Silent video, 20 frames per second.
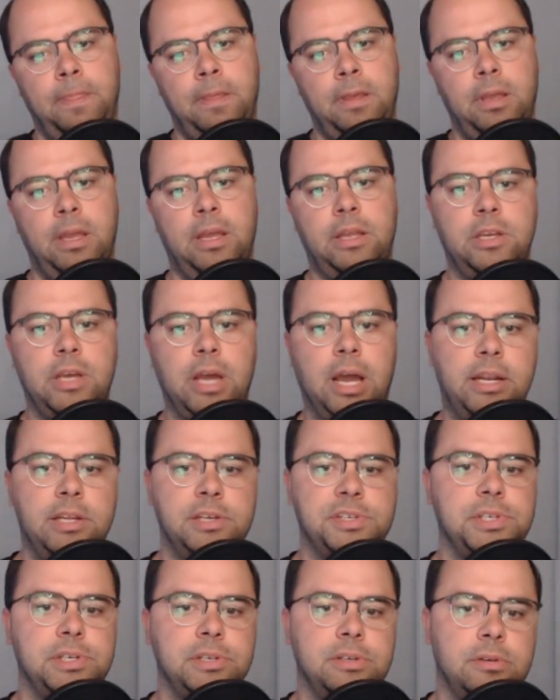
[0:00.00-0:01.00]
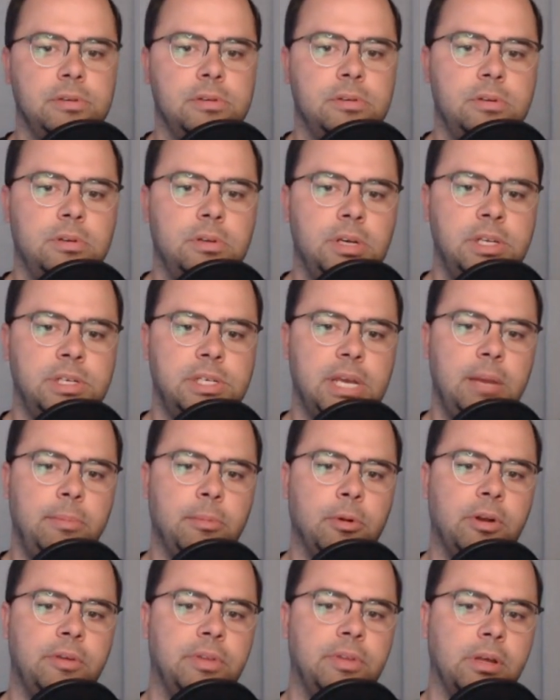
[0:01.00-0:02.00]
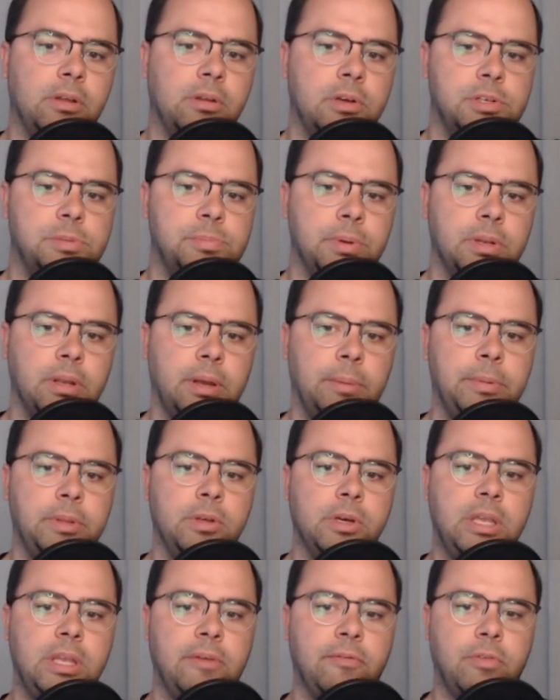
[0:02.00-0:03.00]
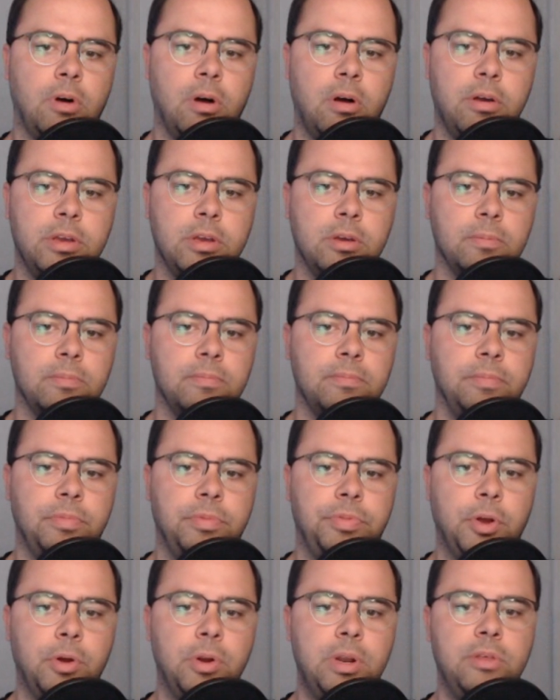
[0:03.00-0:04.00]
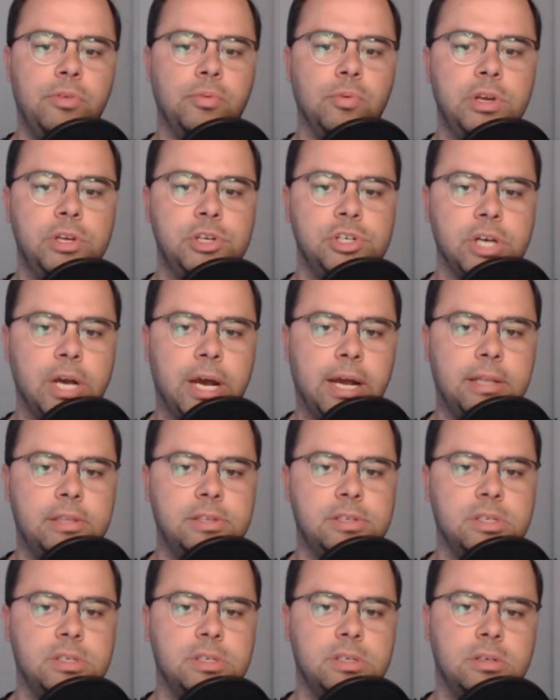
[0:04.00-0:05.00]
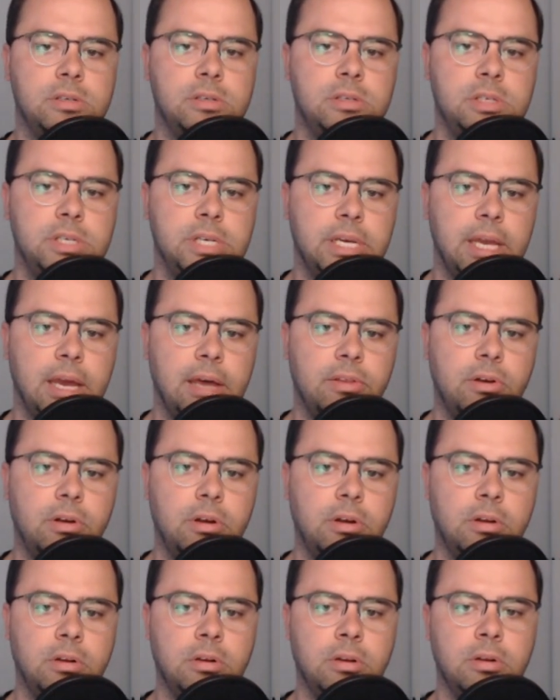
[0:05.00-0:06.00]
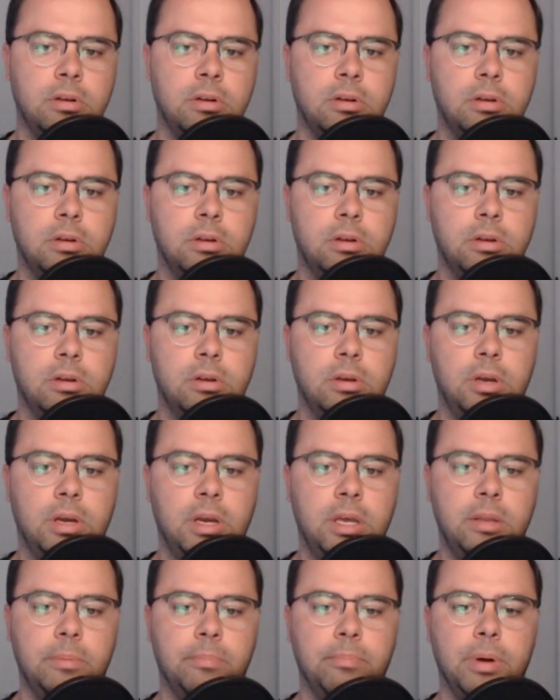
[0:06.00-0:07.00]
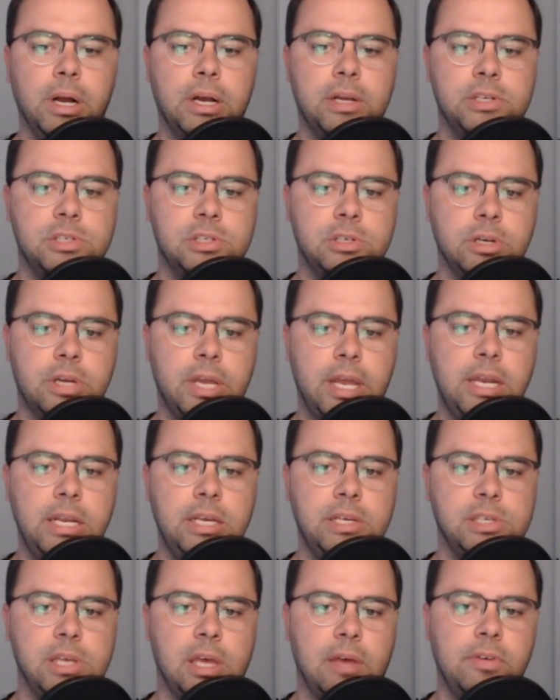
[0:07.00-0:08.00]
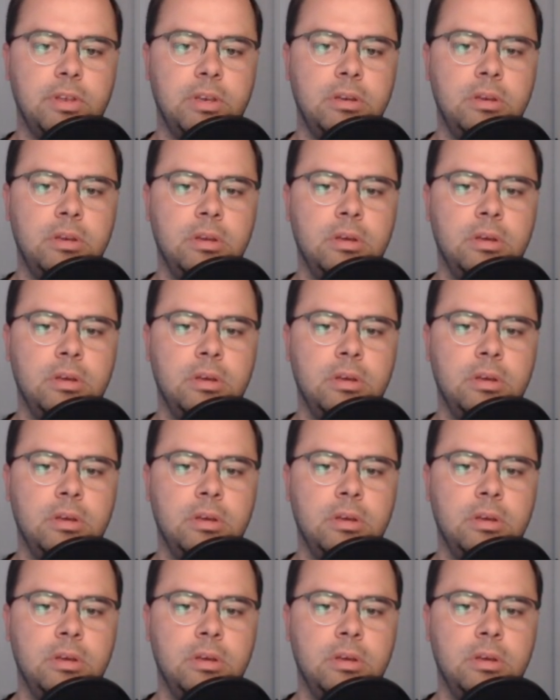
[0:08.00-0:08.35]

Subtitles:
And Giannis and Dame aren't even that close. But I mean, look at that volume. 33 shots together, and the Bucks took 87.